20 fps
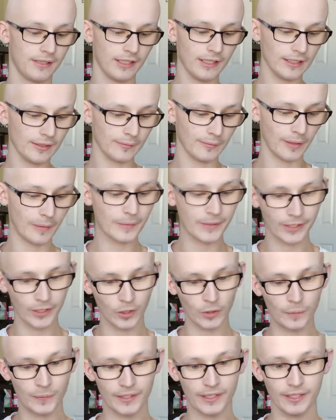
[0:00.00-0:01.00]
I'm gonna
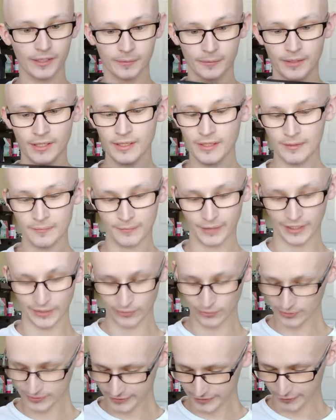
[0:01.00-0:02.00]
open it up, but I
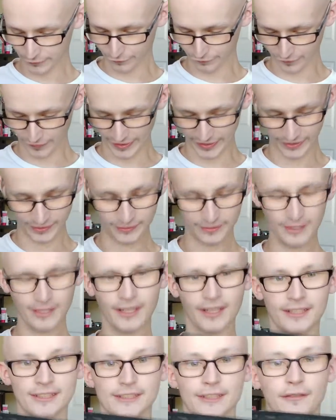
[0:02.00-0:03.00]
looked at the fan.
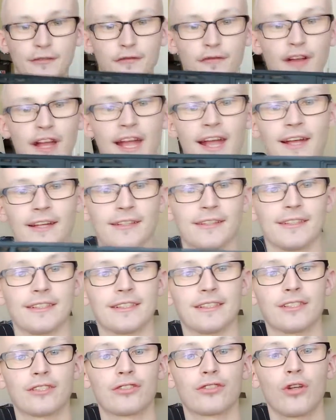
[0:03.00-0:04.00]
The fan
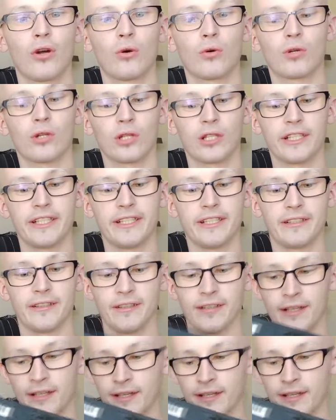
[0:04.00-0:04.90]
is so clean.